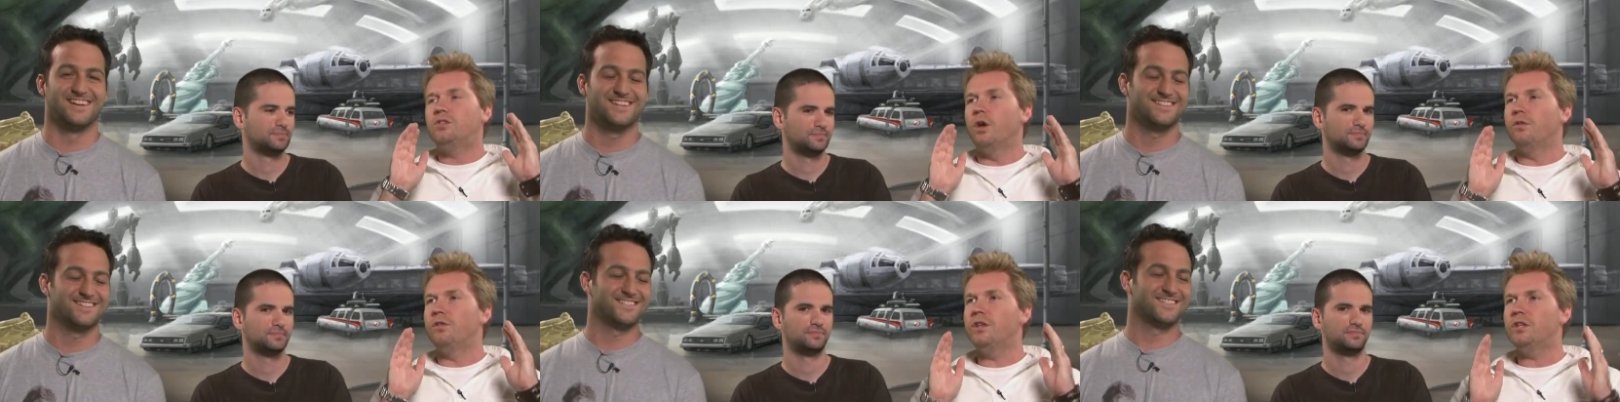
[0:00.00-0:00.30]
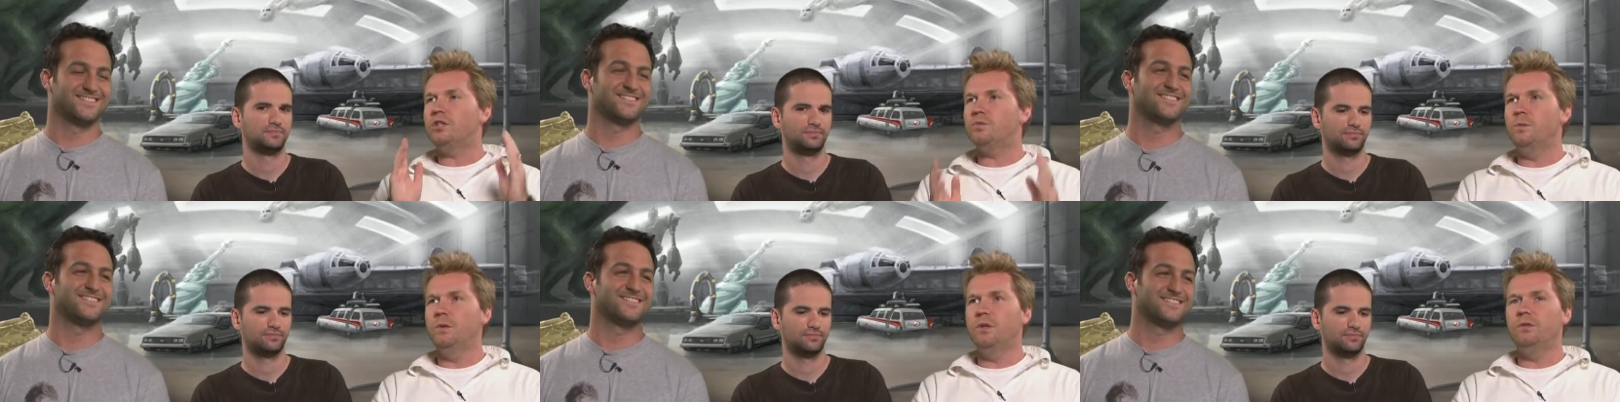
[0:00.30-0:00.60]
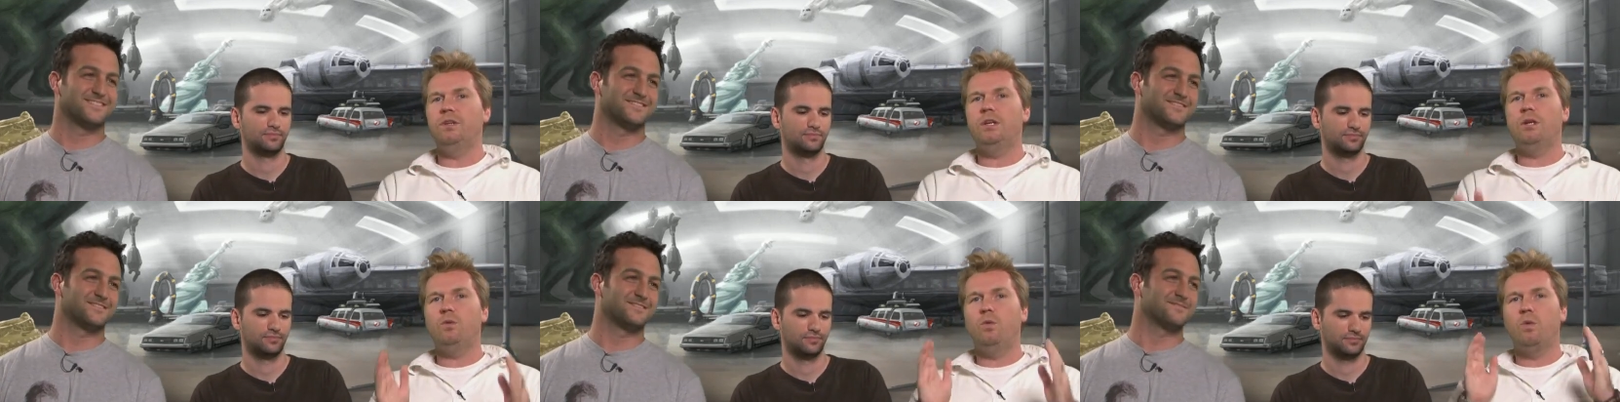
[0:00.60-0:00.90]
Speaker 1: so this
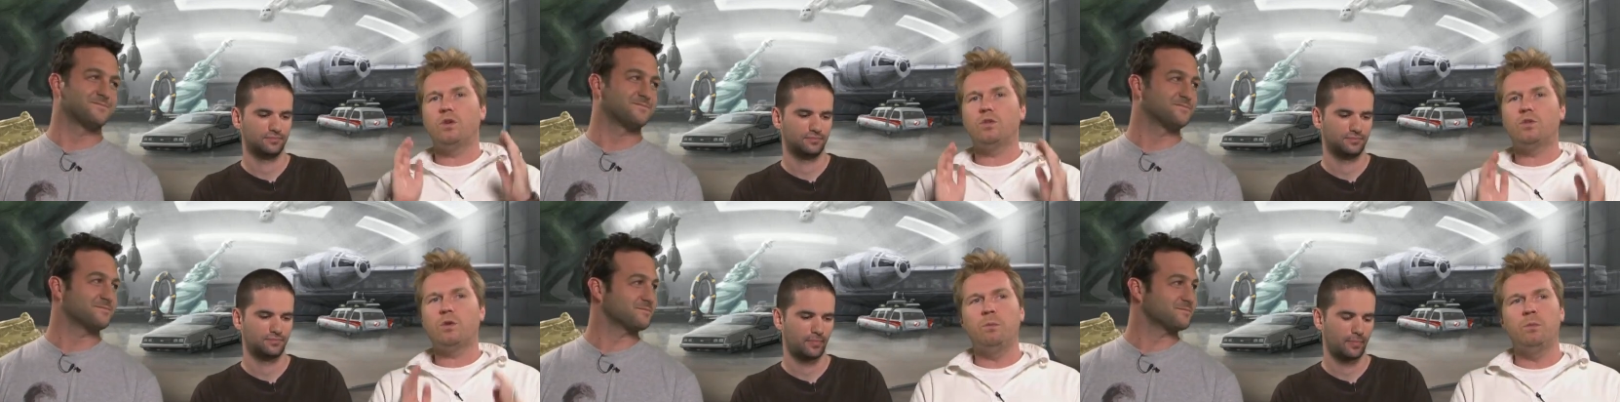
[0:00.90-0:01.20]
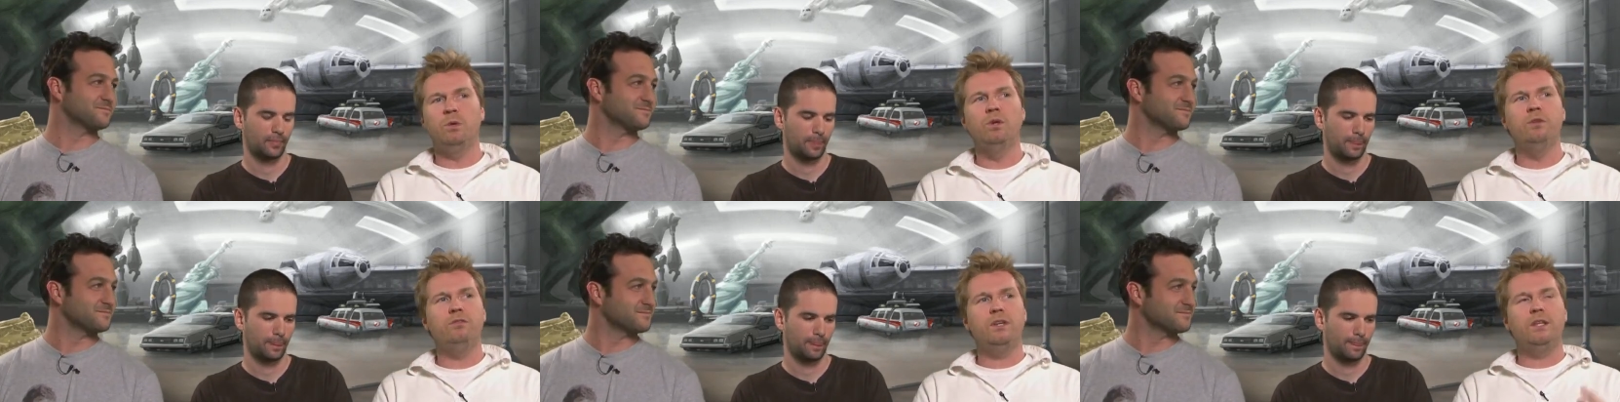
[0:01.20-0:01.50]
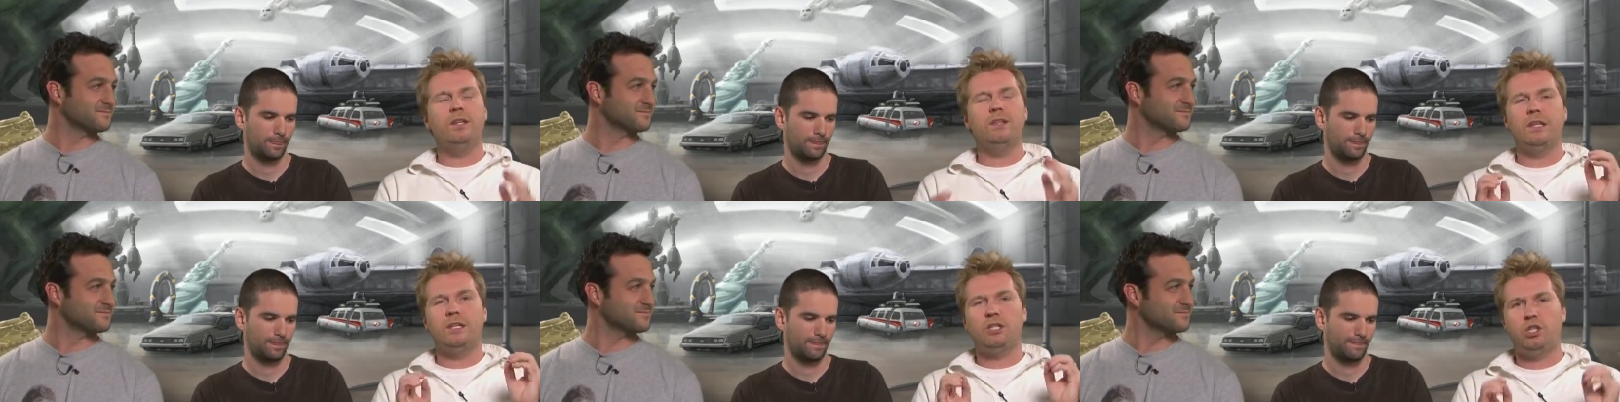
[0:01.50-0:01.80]
movie was a
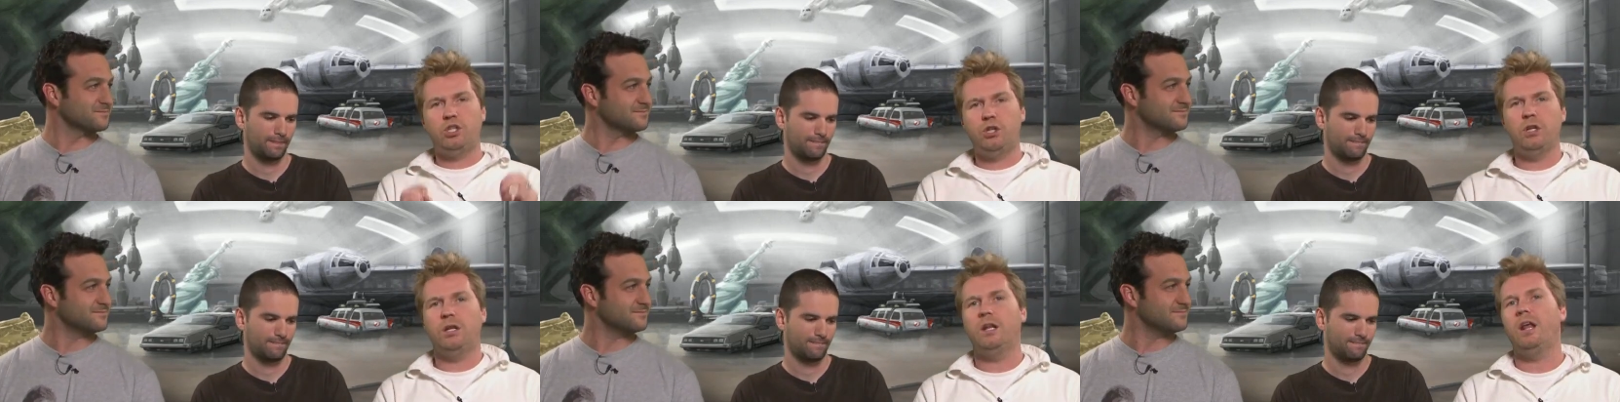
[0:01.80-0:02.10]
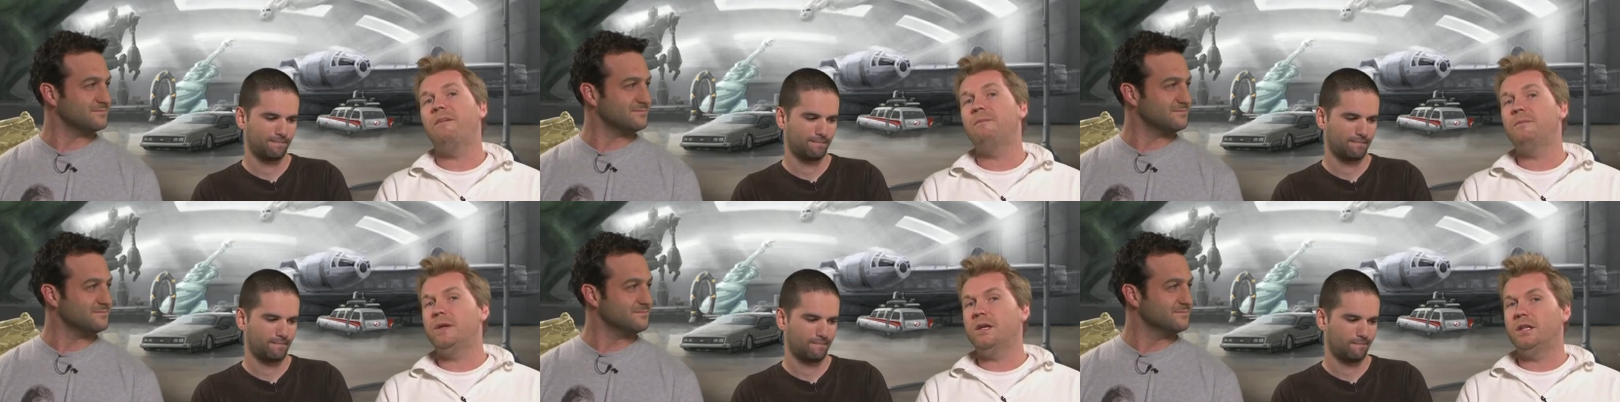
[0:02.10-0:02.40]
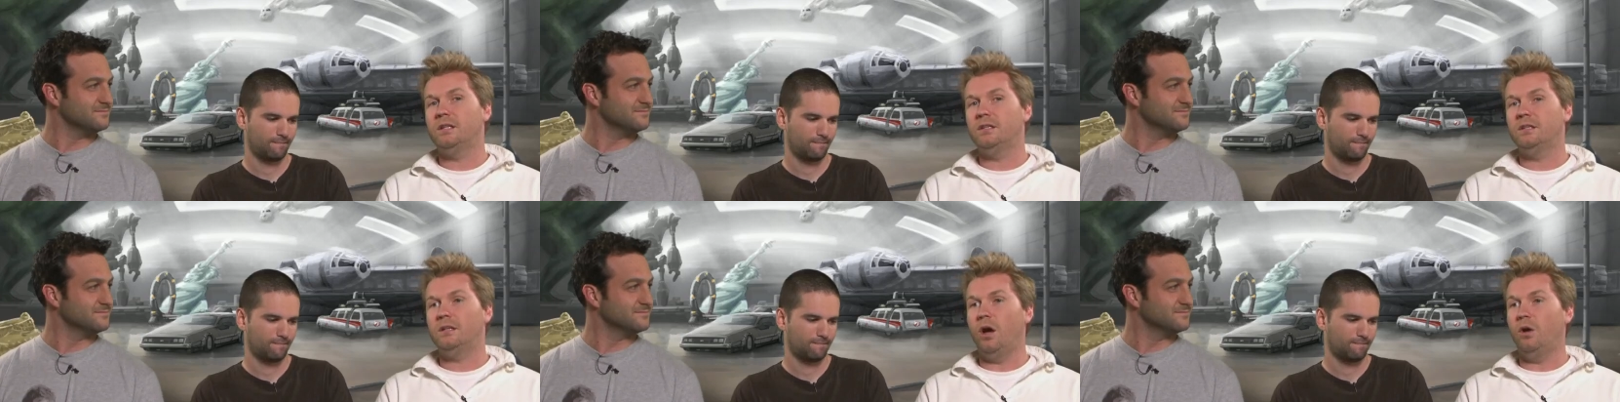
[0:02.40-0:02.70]
movie that should have
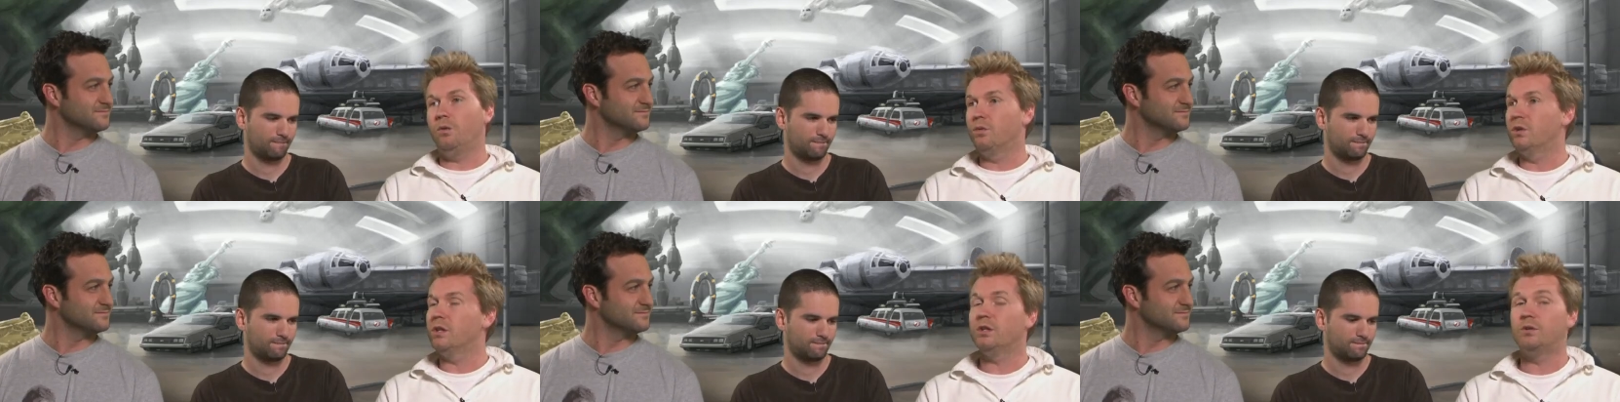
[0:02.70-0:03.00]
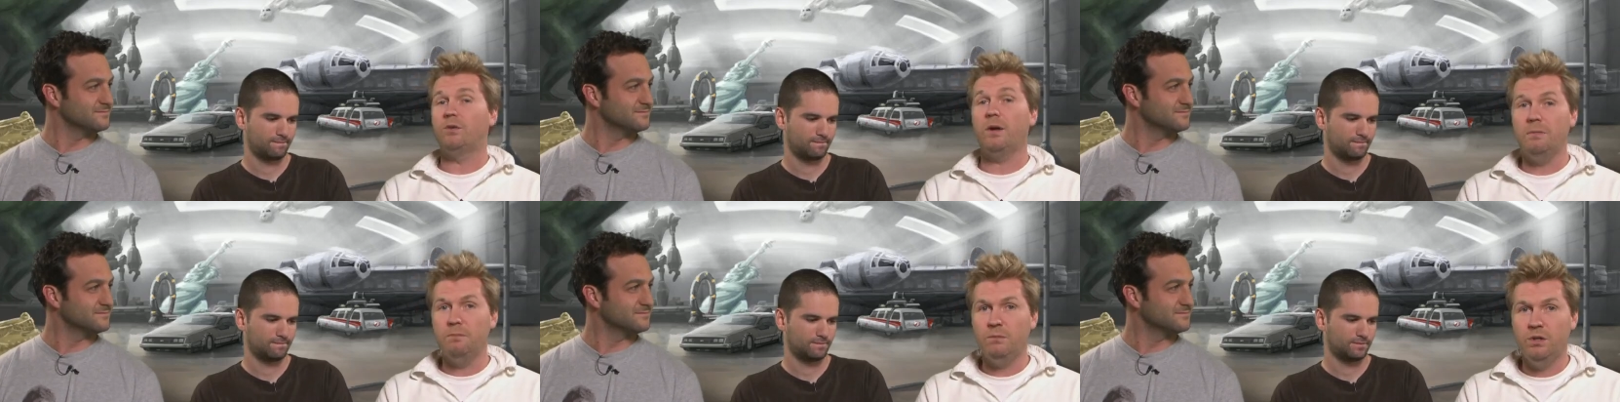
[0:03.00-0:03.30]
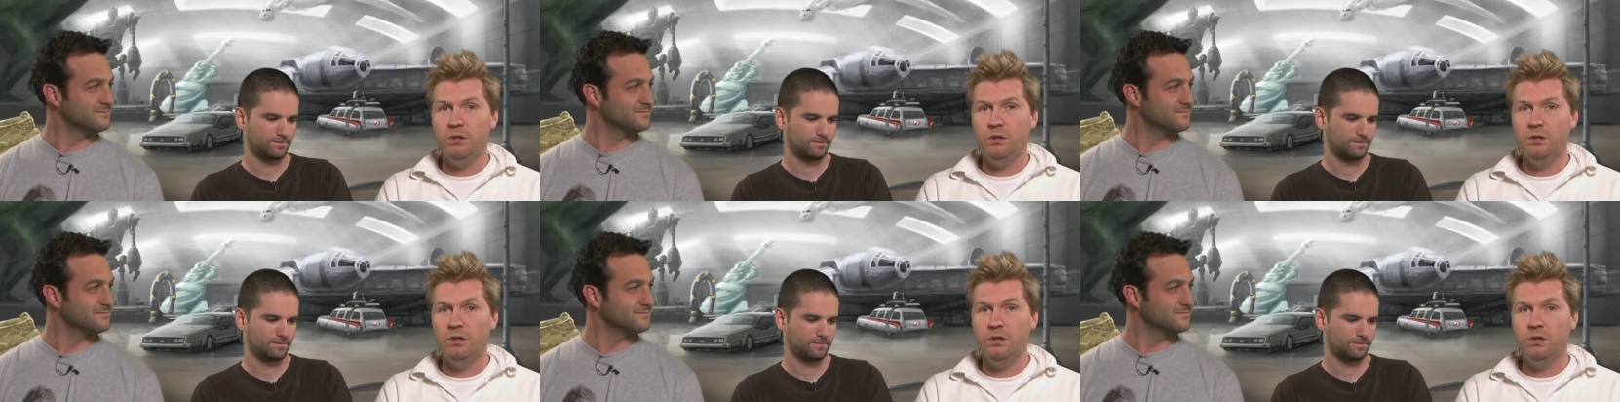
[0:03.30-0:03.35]
been a really great